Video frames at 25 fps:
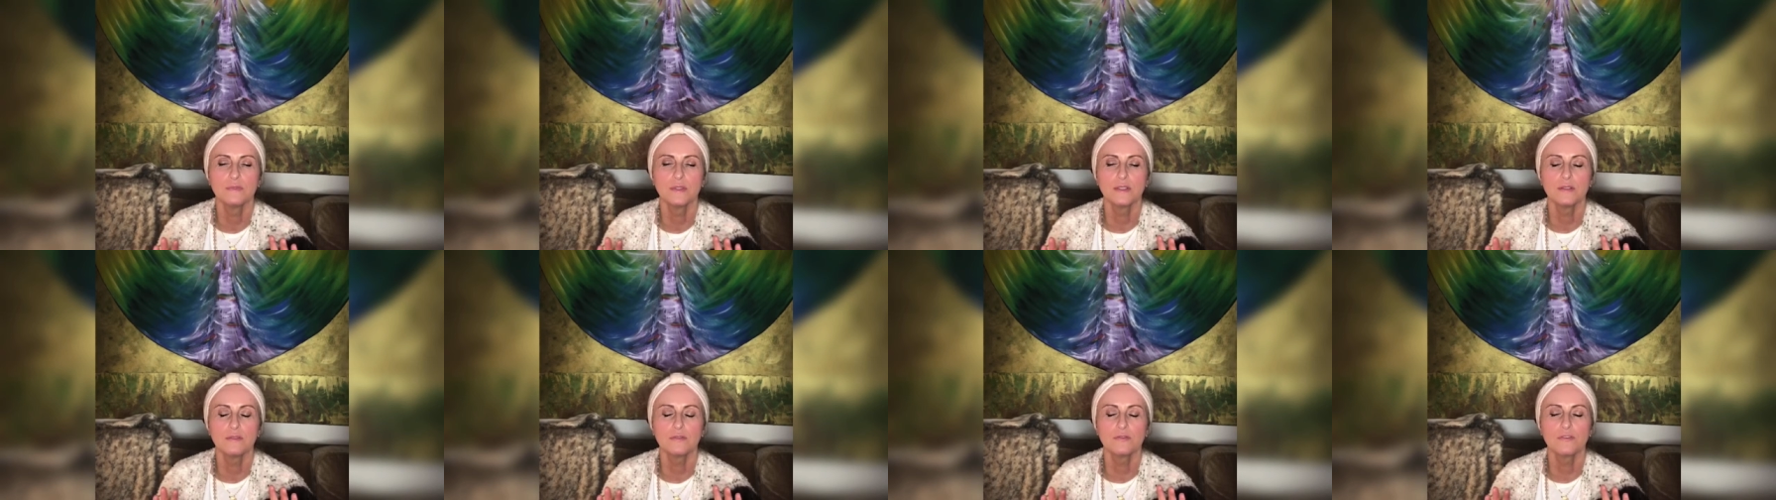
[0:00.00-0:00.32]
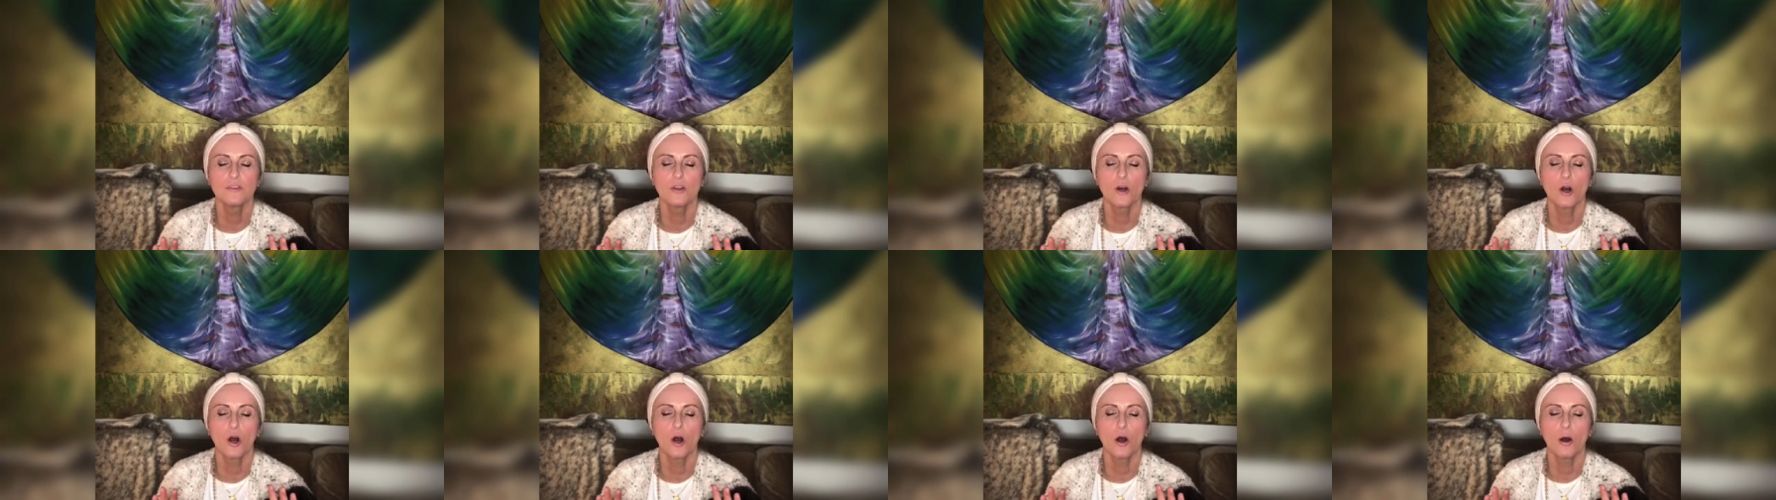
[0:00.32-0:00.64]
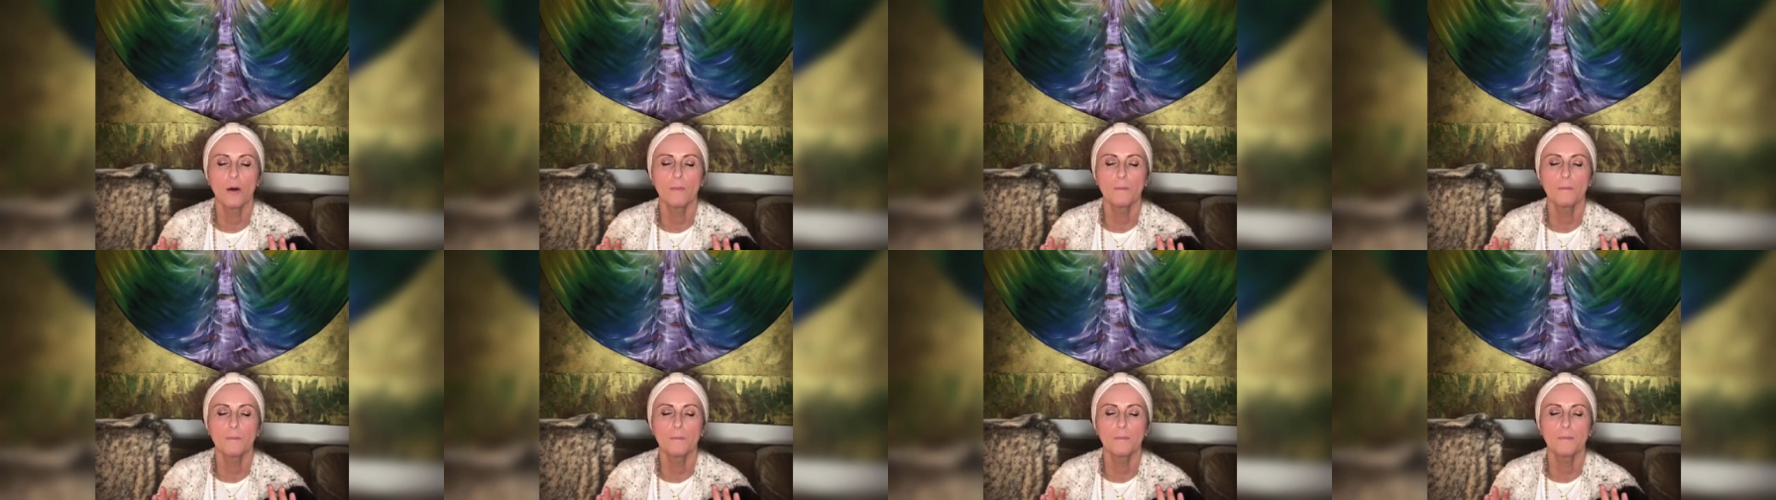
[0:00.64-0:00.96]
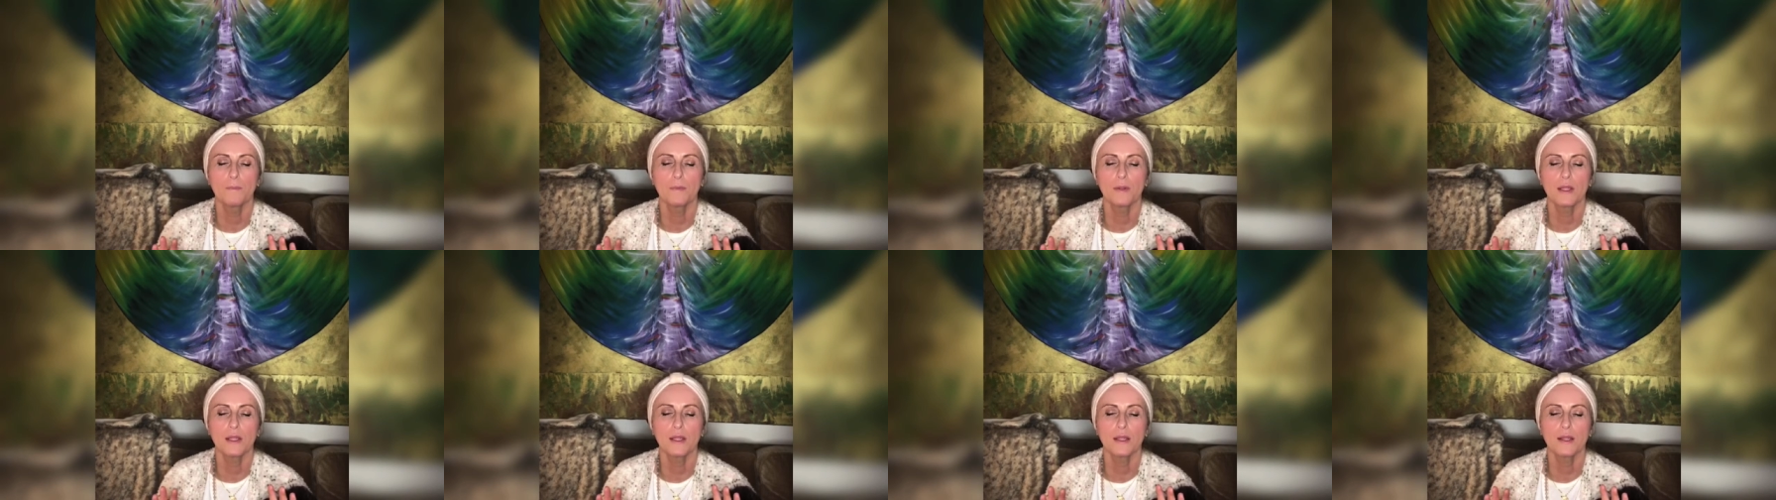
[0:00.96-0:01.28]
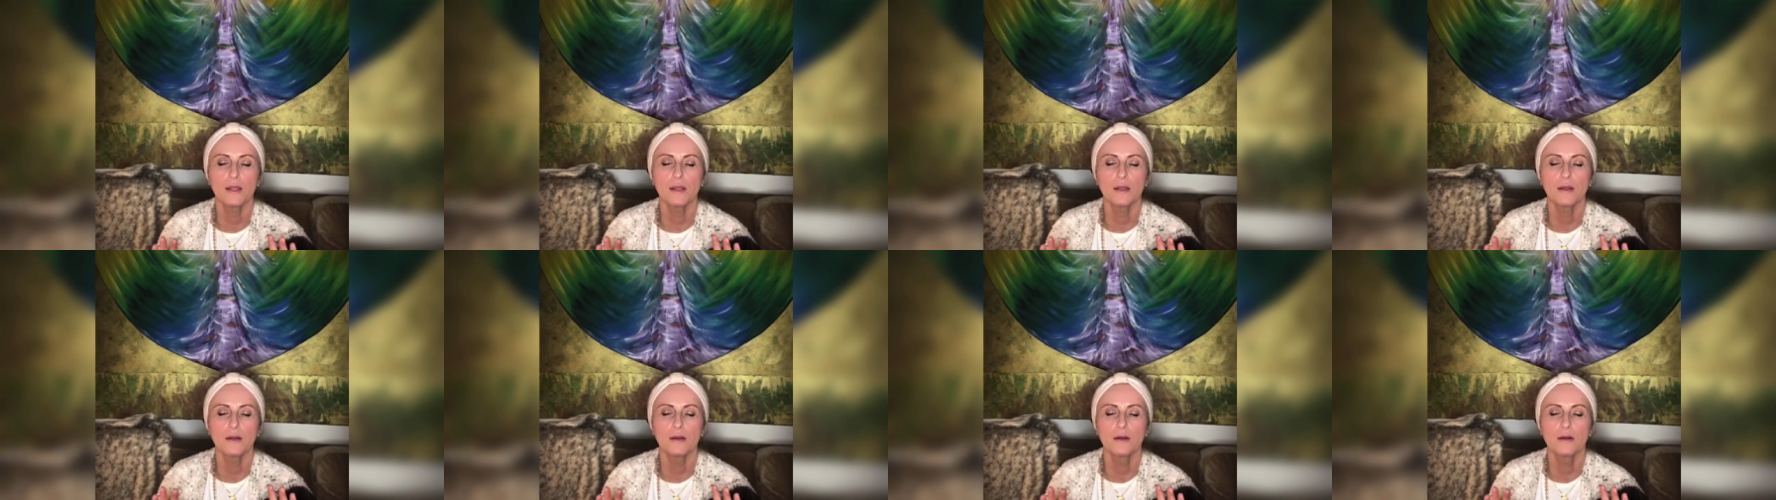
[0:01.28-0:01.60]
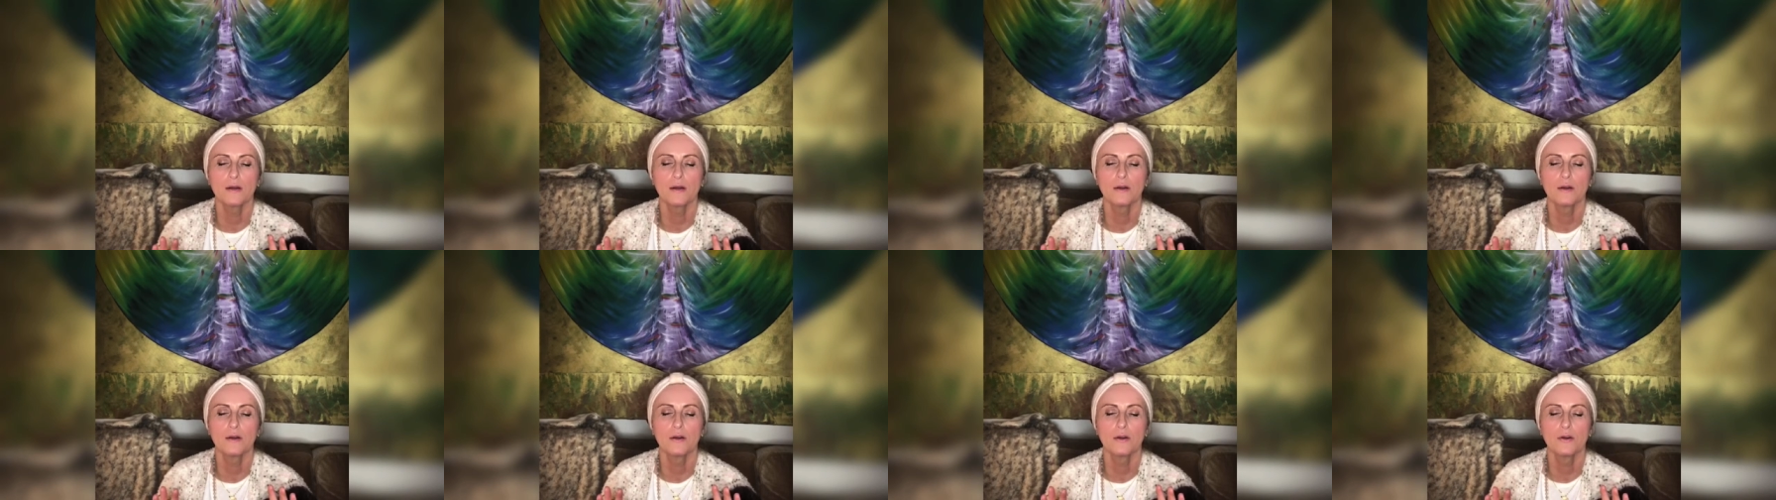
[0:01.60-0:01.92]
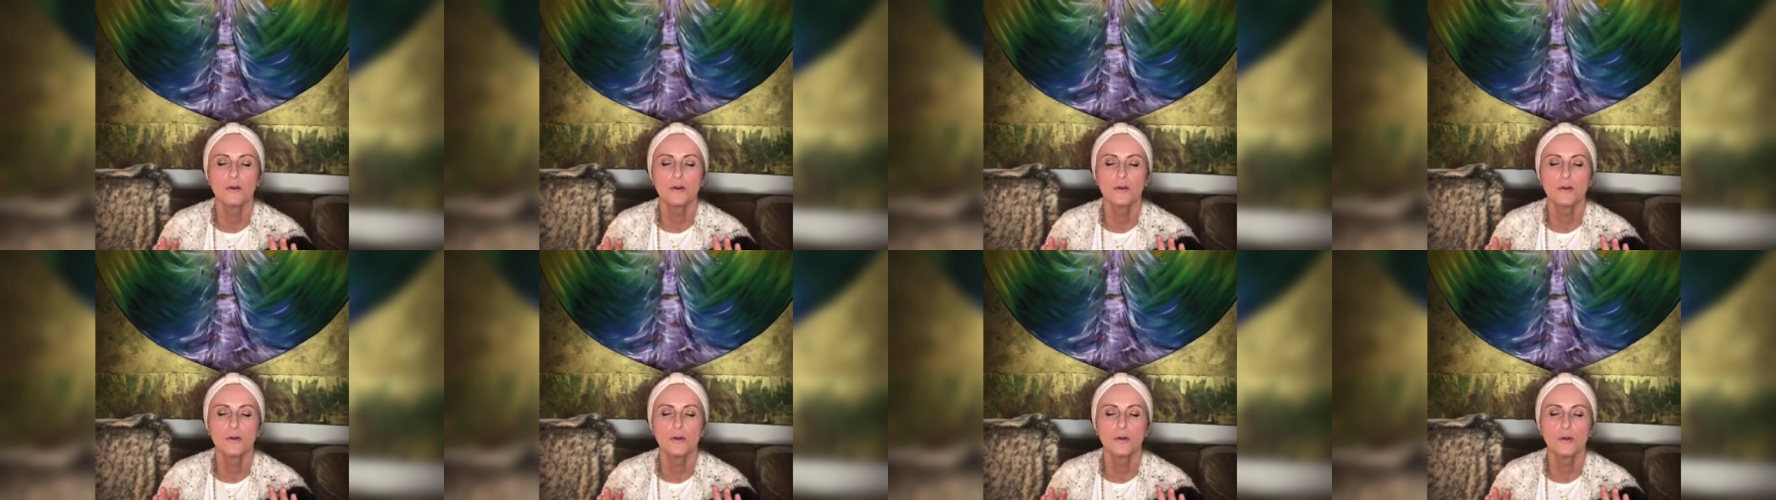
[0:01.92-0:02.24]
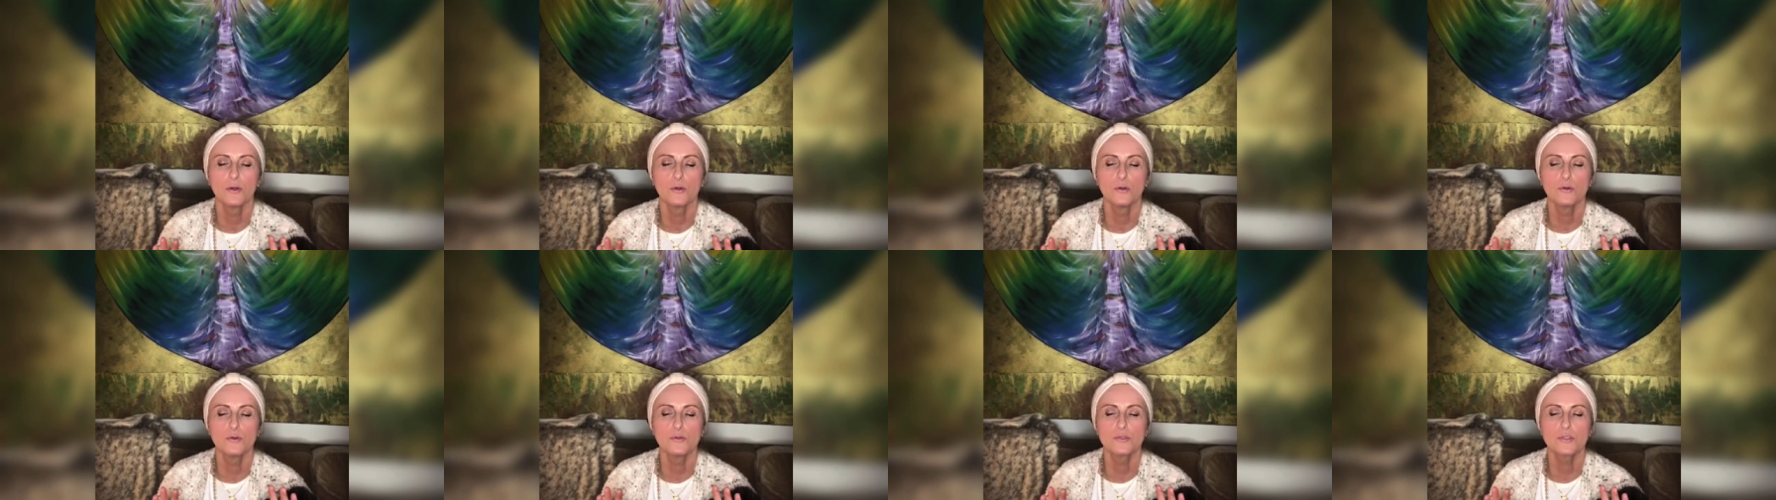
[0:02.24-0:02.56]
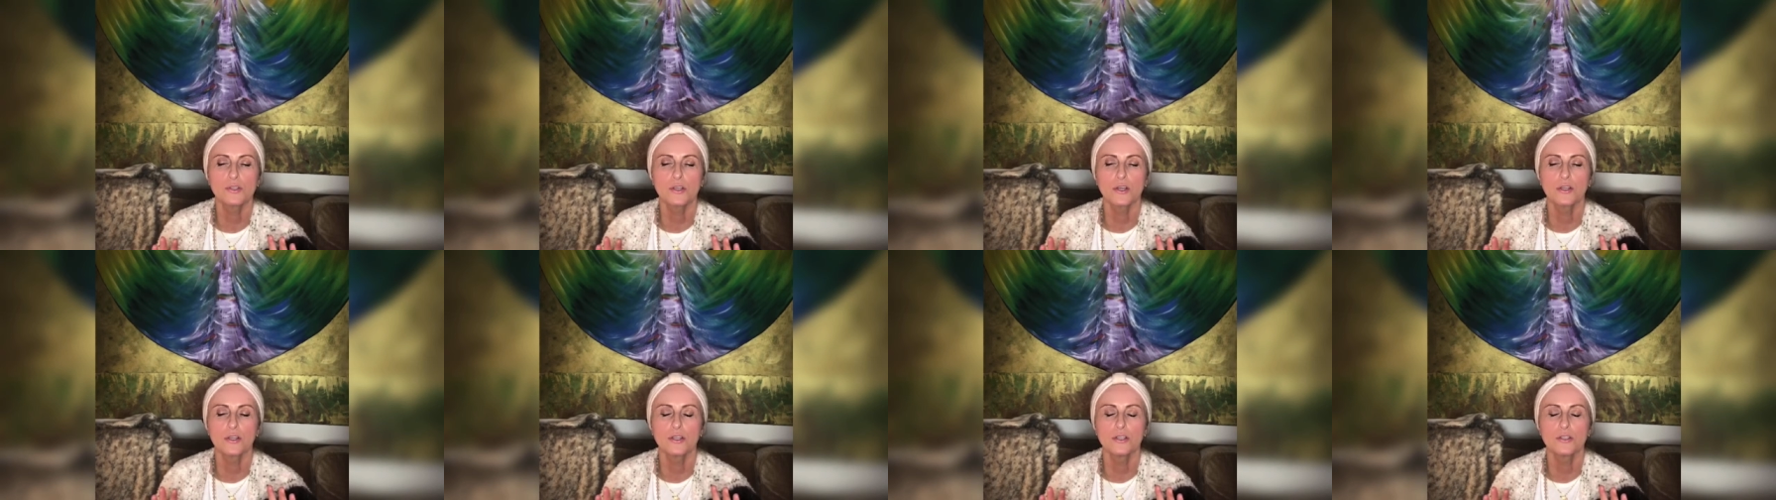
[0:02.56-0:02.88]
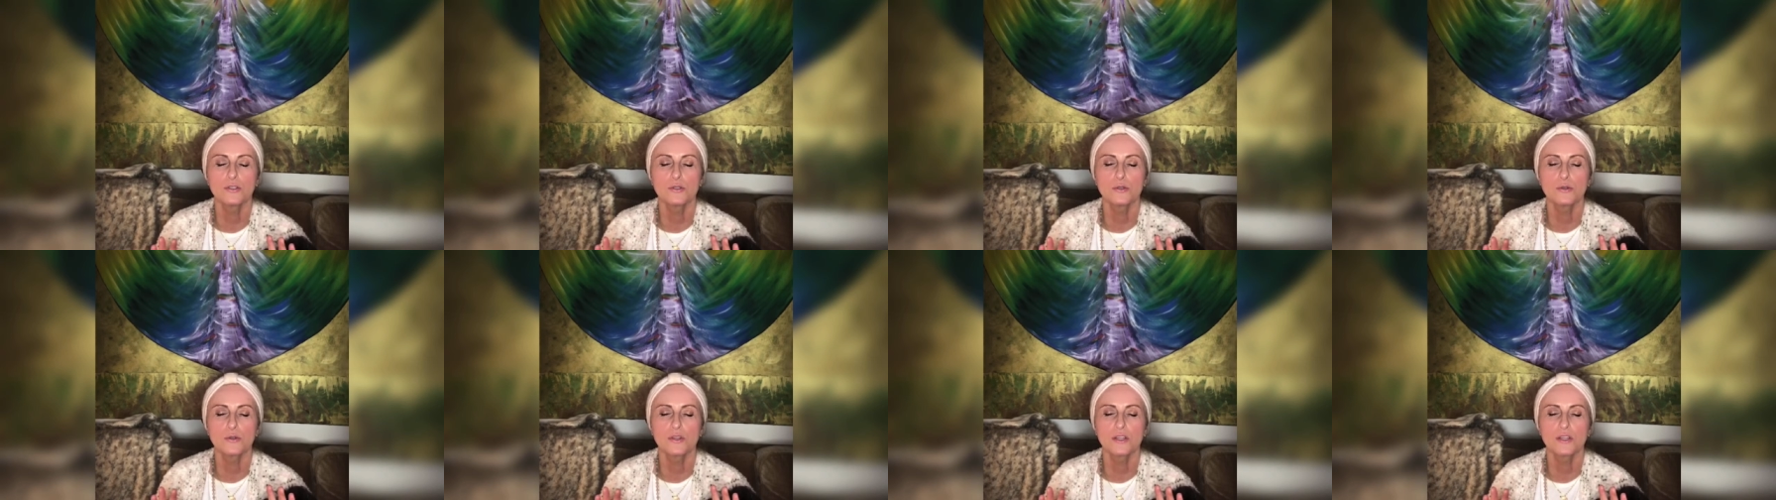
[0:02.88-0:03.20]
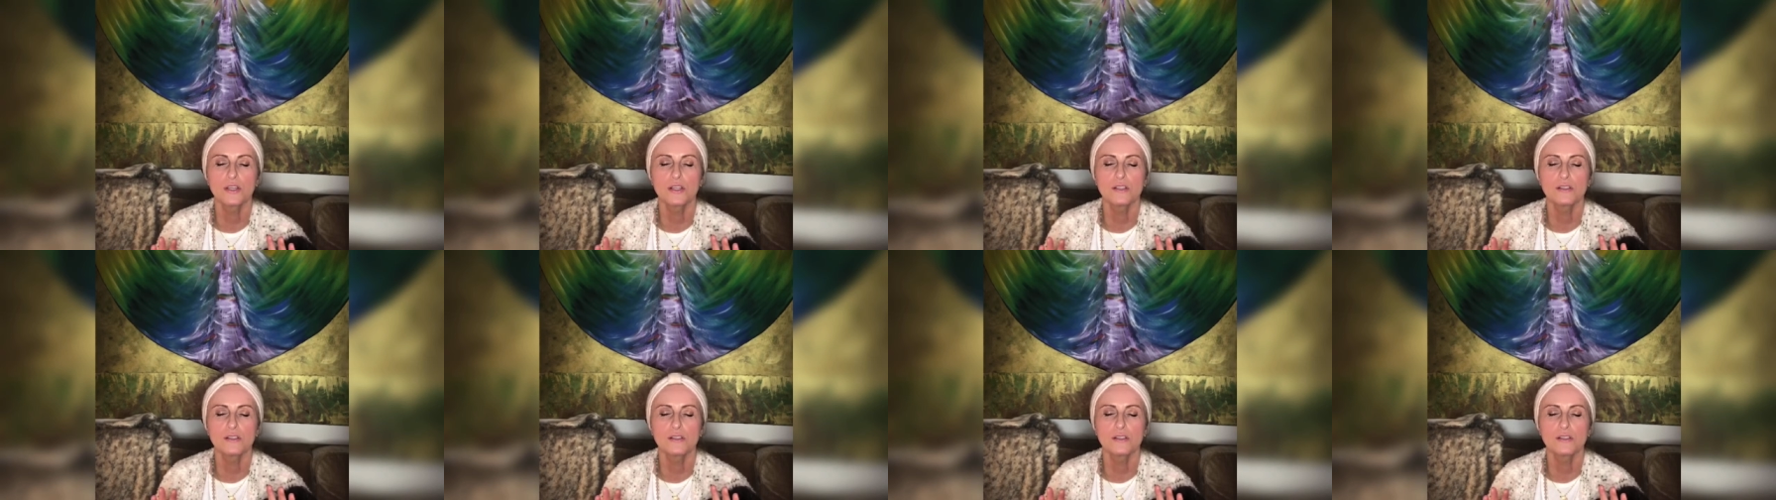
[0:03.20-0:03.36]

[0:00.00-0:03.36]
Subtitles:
If not me, who's going to do this?